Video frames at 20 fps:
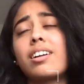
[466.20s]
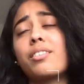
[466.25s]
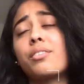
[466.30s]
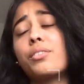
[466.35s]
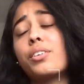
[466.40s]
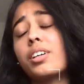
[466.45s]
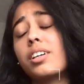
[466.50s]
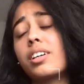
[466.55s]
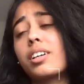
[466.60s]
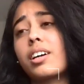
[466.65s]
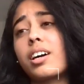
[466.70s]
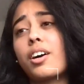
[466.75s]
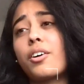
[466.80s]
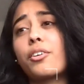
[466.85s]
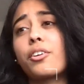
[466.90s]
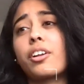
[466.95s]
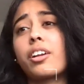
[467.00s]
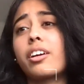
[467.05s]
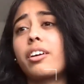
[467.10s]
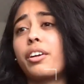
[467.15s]
work
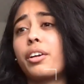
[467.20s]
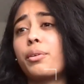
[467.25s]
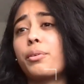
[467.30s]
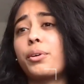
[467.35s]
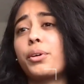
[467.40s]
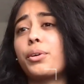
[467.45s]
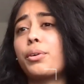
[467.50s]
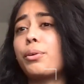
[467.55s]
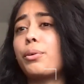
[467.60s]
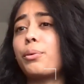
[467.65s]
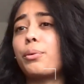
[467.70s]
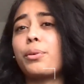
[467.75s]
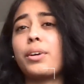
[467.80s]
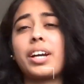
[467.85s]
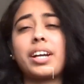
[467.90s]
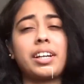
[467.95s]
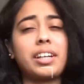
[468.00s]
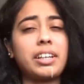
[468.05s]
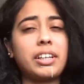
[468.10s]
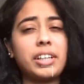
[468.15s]
out and I really want to do
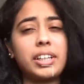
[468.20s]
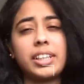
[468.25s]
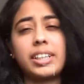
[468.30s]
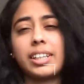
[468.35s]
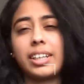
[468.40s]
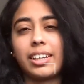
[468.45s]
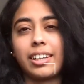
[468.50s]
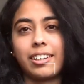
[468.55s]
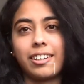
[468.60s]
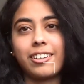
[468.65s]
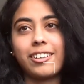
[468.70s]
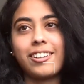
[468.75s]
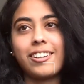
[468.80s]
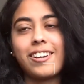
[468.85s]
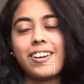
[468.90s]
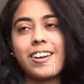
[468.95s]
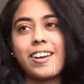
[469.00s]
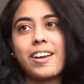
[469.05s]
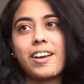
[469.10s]
anything.